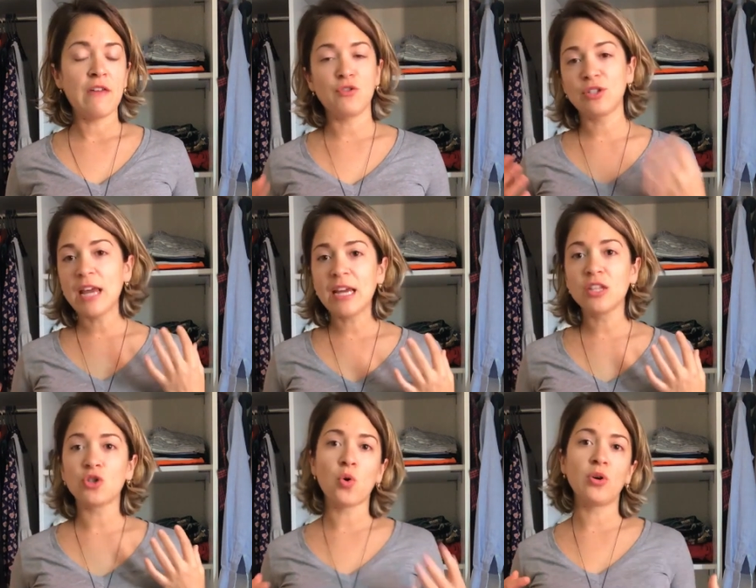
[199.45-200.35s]
If you're staying
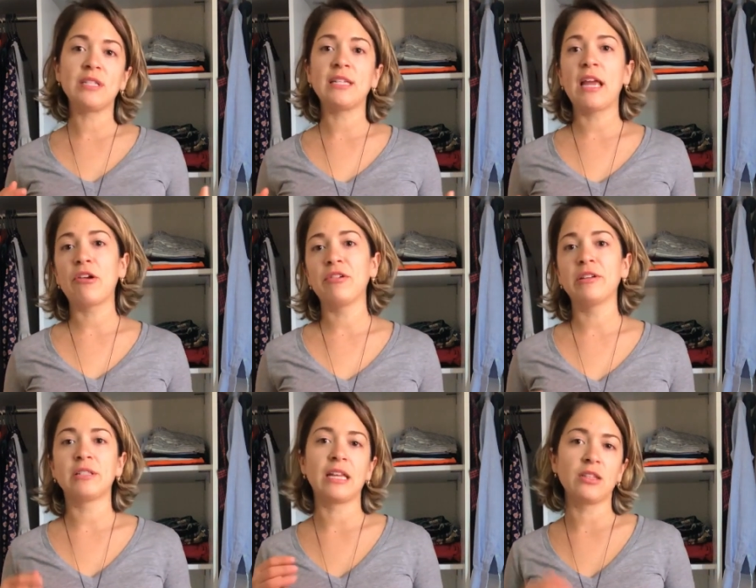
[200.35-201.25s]
in the touristy
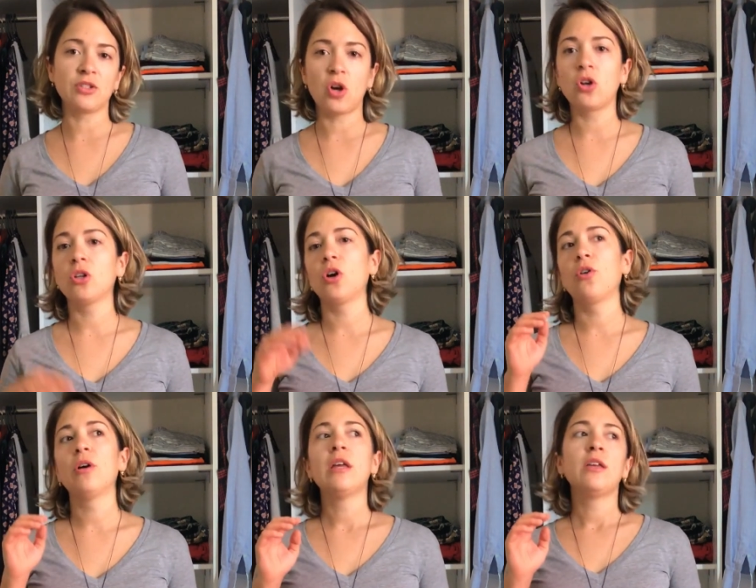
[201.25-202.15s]
areas like the
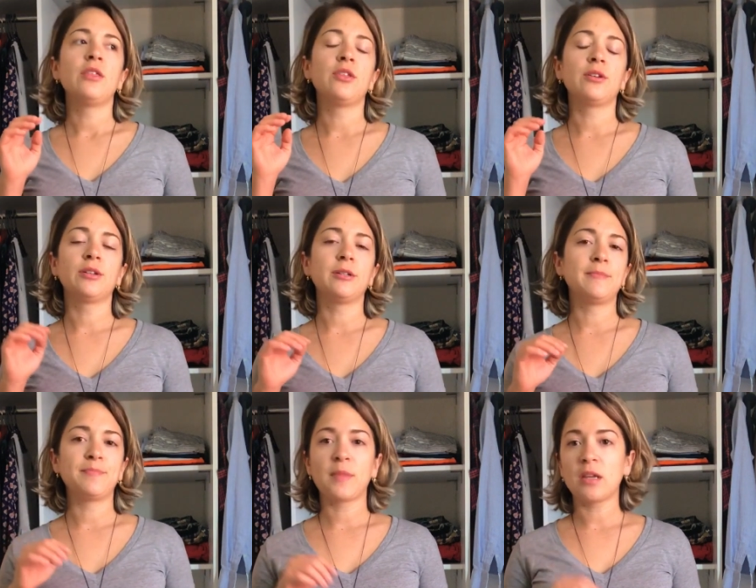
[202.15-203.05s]
Zocalo,
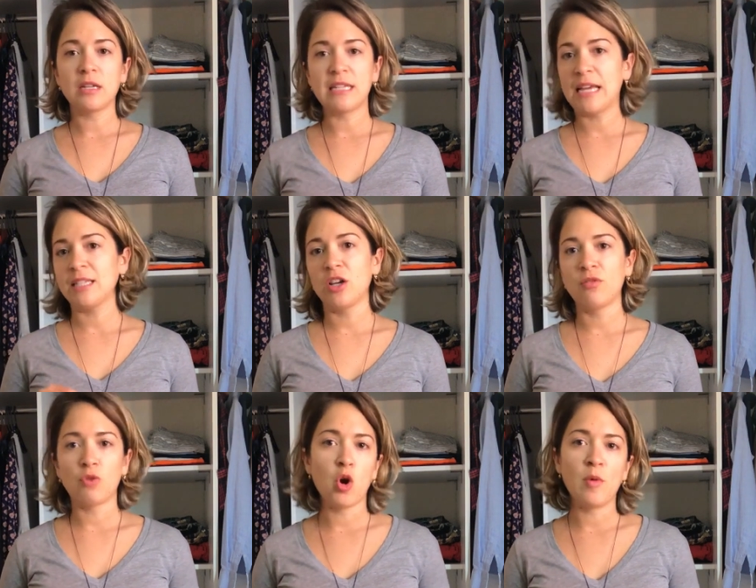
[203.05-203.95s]
the
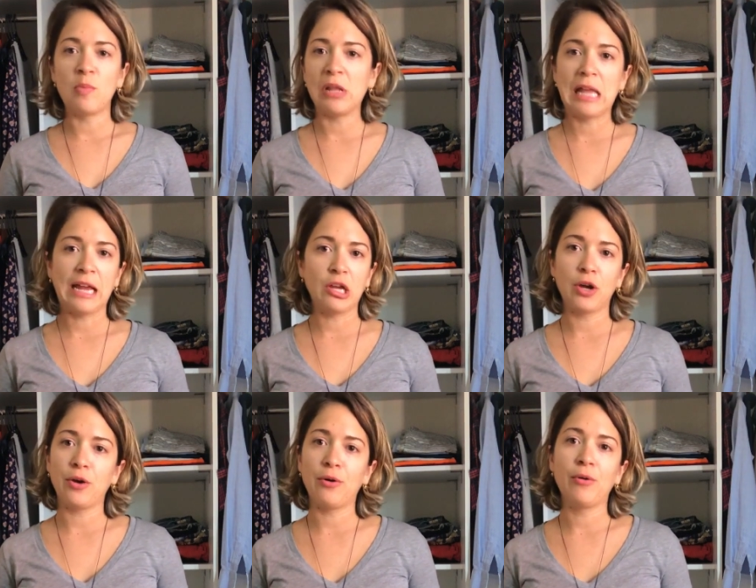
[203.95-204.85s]
Condesa, Roma,
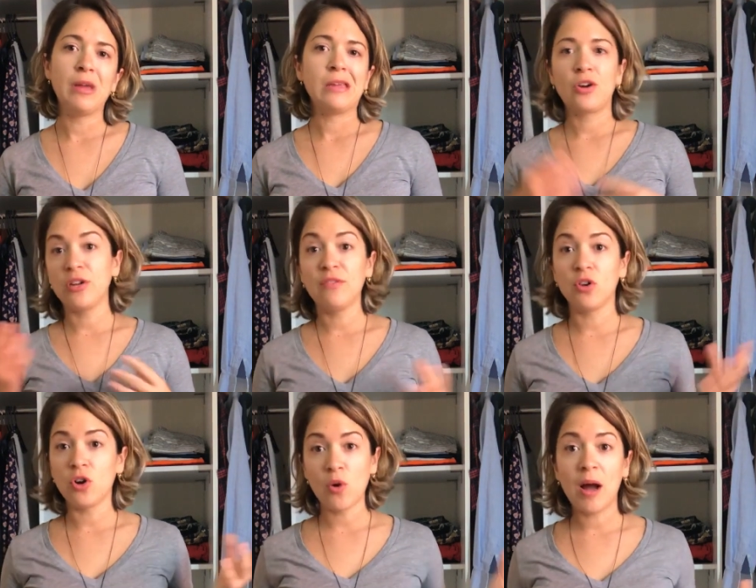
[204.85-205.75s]
Polanco,
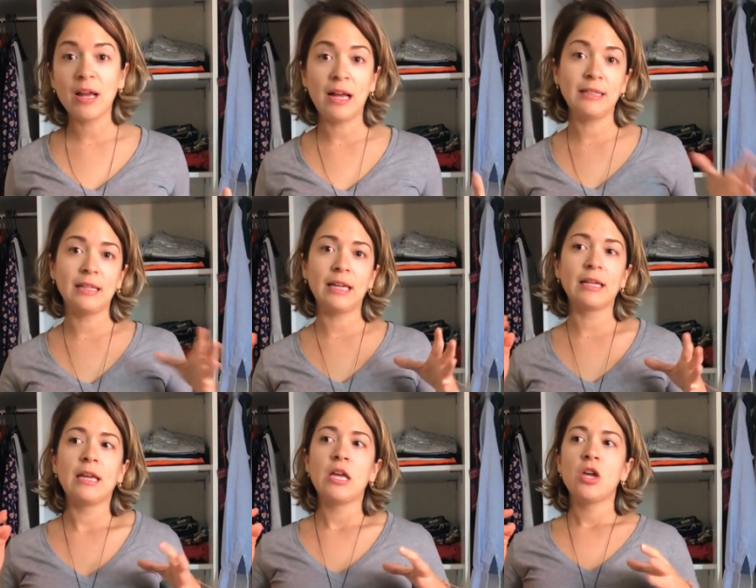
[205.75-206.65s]
even Coyoacan, like